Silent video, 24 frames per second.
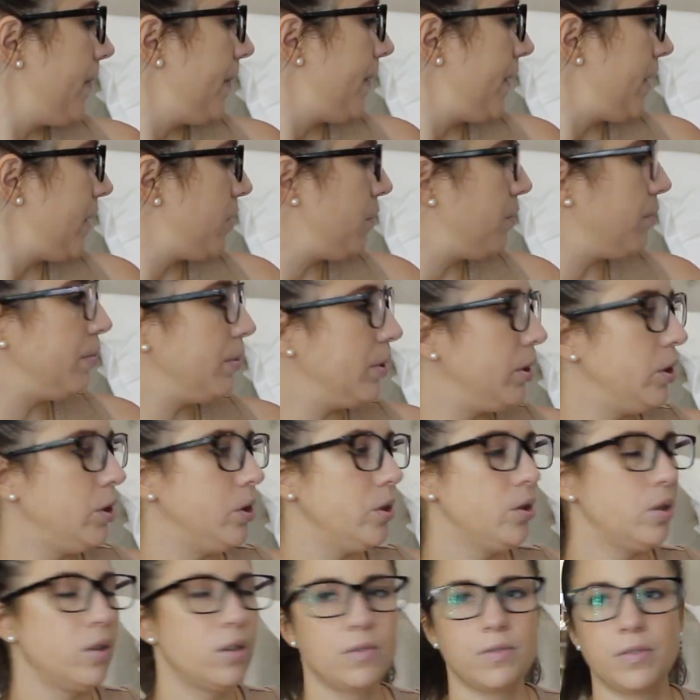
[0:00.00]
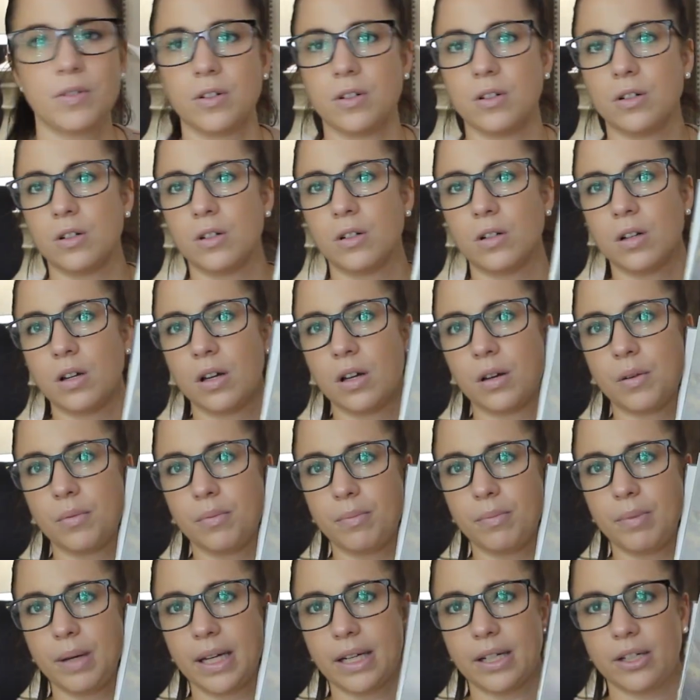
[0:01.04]
these beautiful
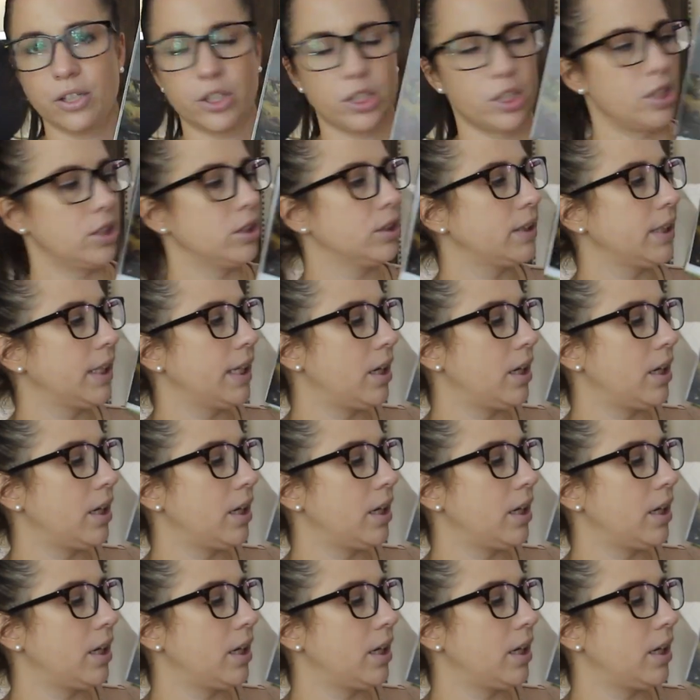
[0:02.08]
pictures,